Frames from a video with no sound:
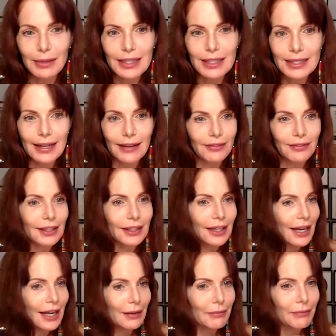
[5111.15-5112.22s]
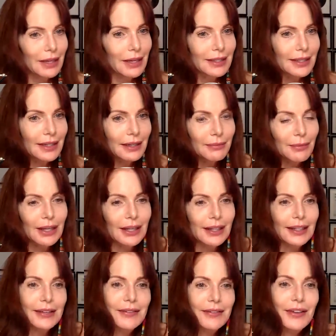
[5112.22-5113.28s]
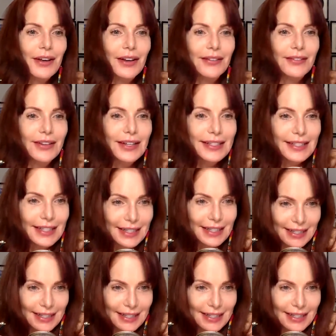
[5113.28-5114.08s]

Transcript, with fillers: but he's definitely mixing and mingling with all of us.